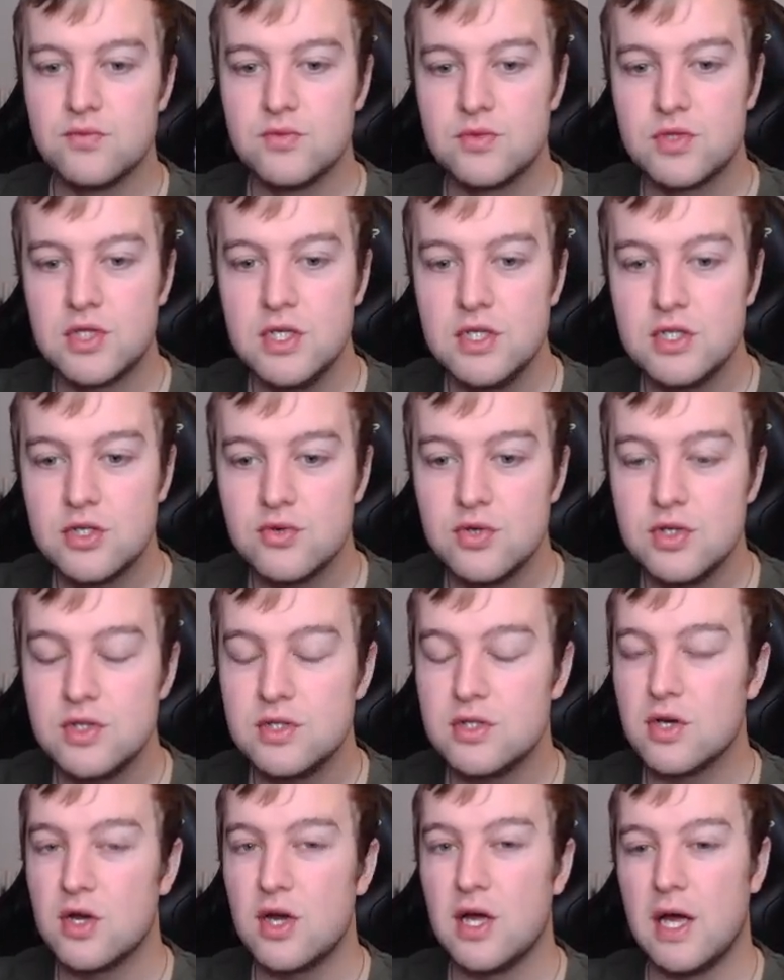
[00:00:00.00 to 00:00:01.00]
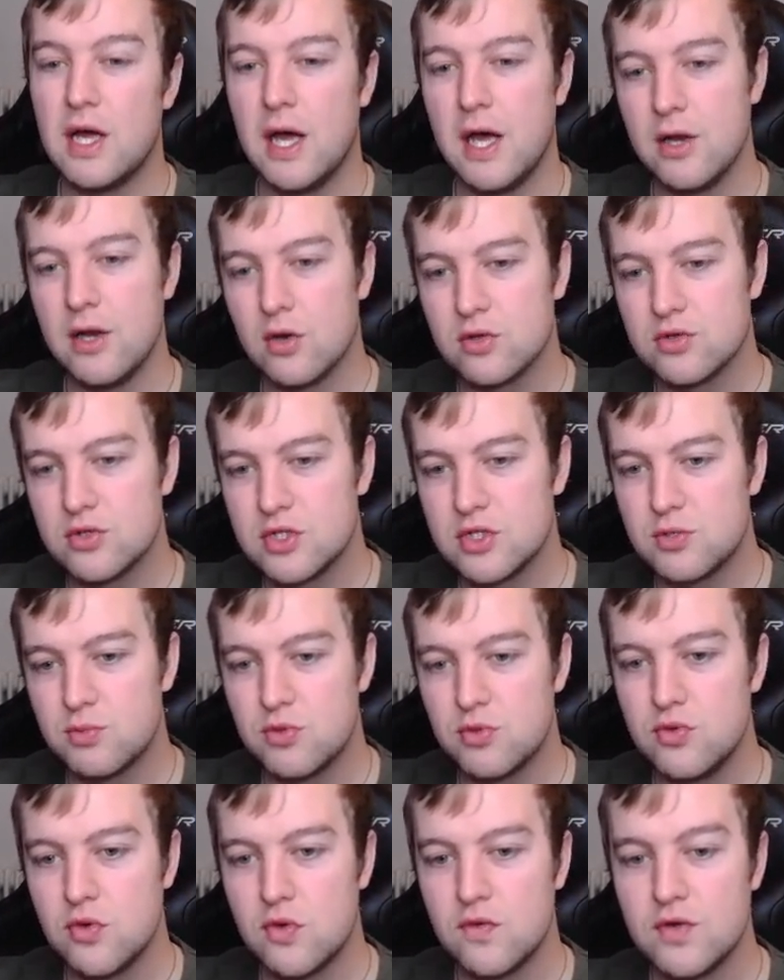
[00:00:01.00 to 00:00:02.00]
These greens and also this
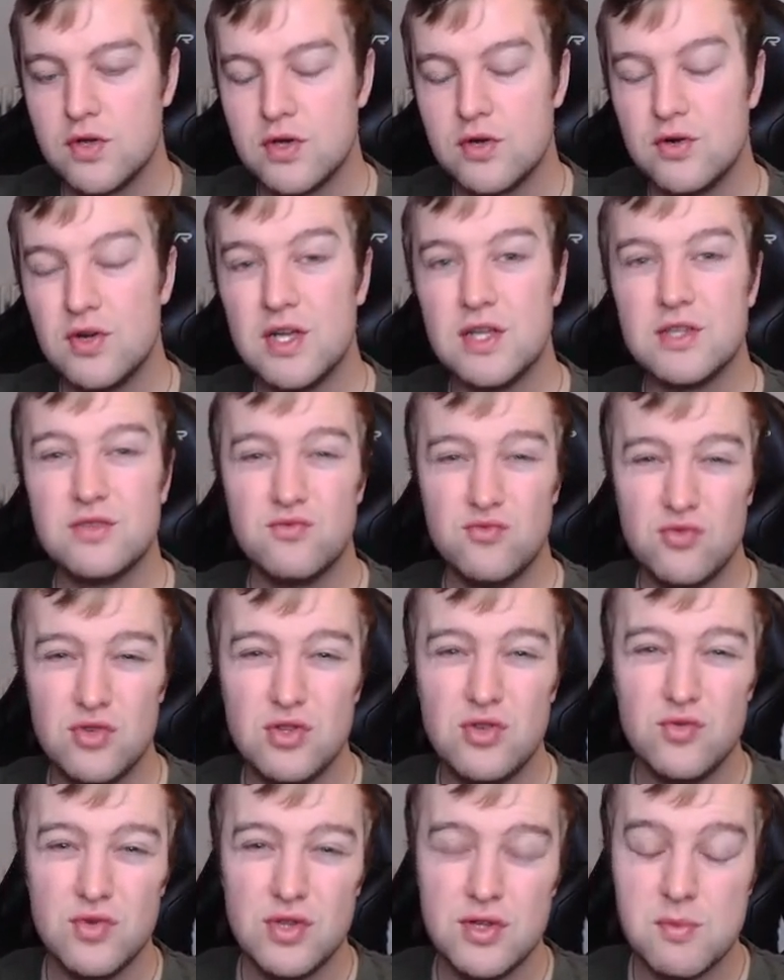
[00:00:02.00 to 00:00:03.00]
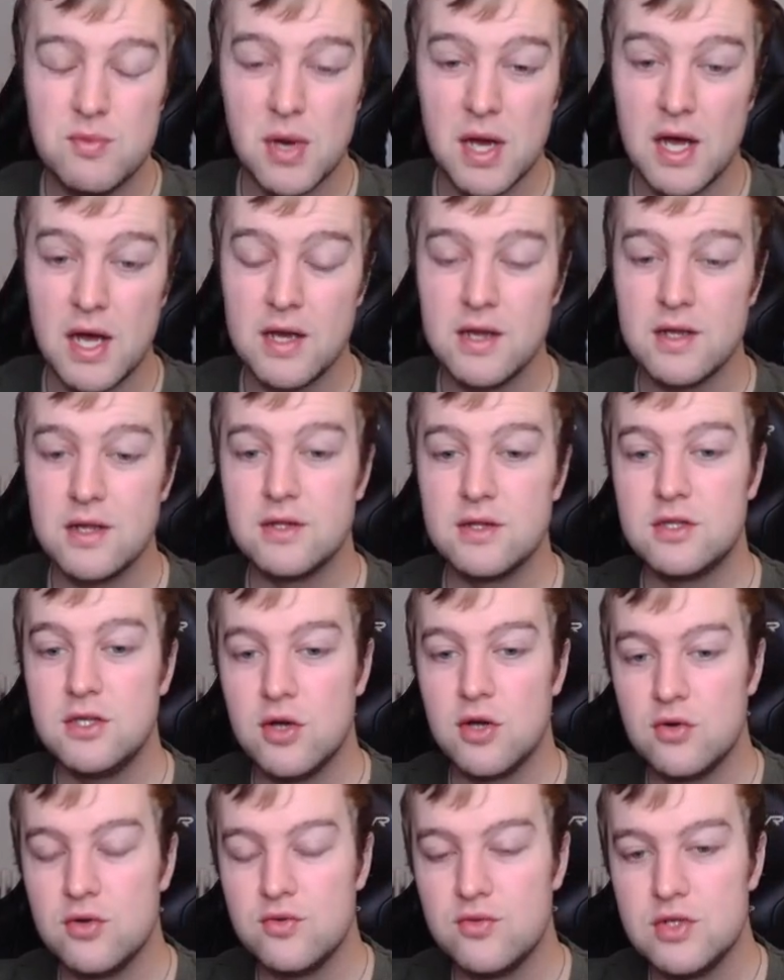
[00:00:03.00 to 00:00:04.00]
blue over here is really bad. The
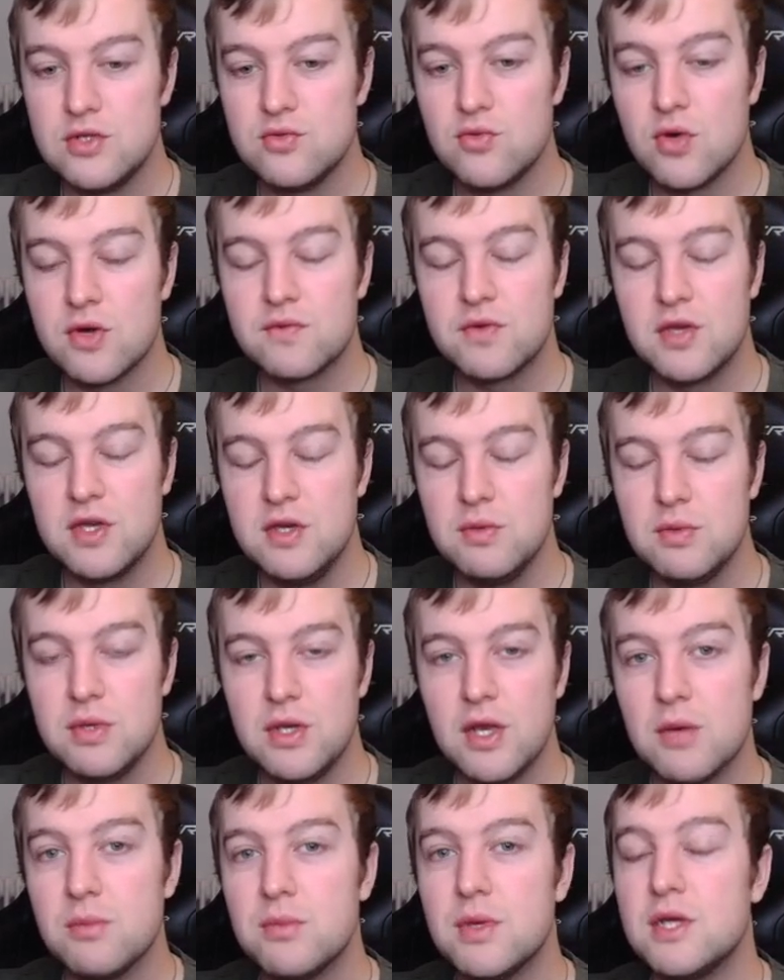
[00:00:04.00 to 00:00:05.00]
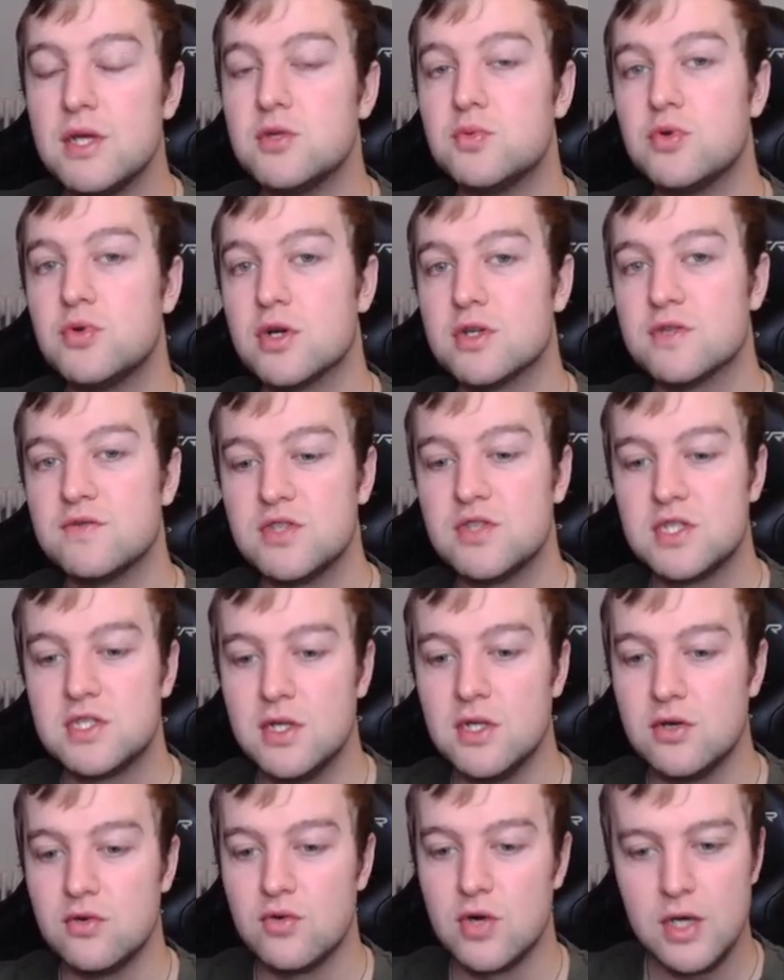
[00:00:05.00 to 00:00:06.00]
only reason why I'm keeping them is because of the
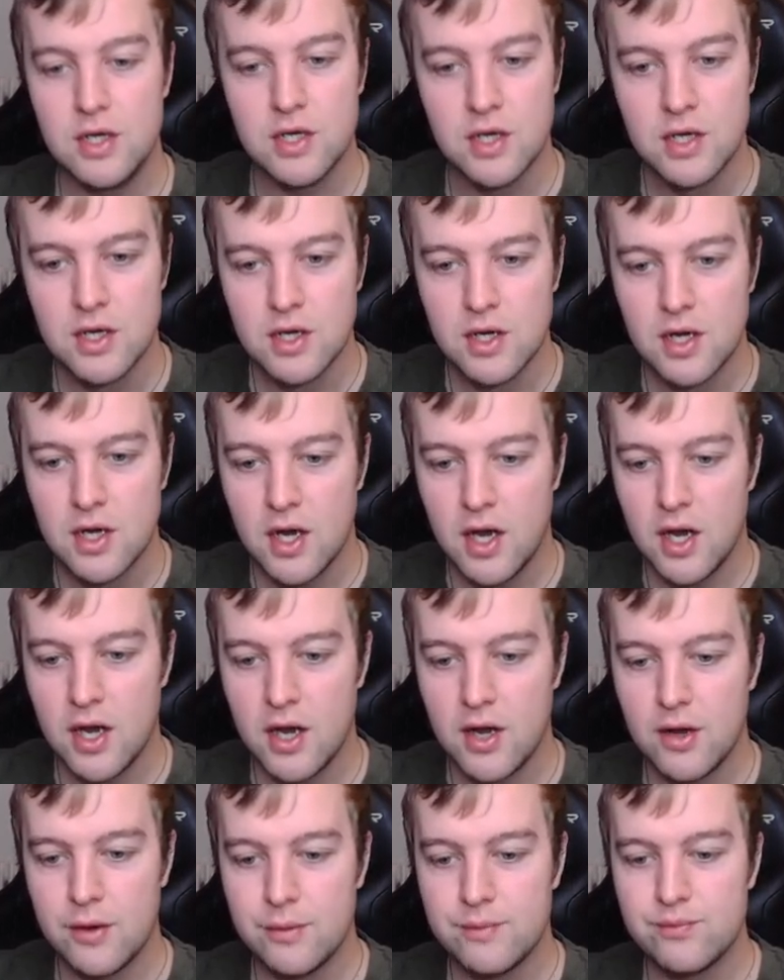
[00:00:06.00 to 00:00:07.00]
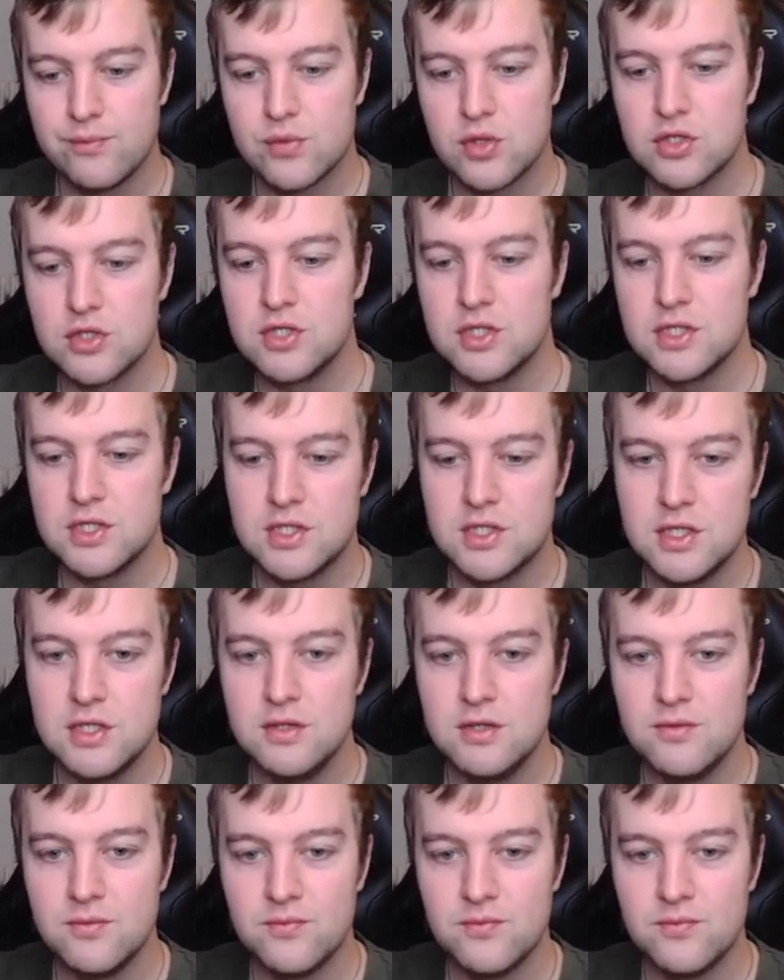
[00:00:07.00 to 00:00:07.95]
sell rate. Because you can see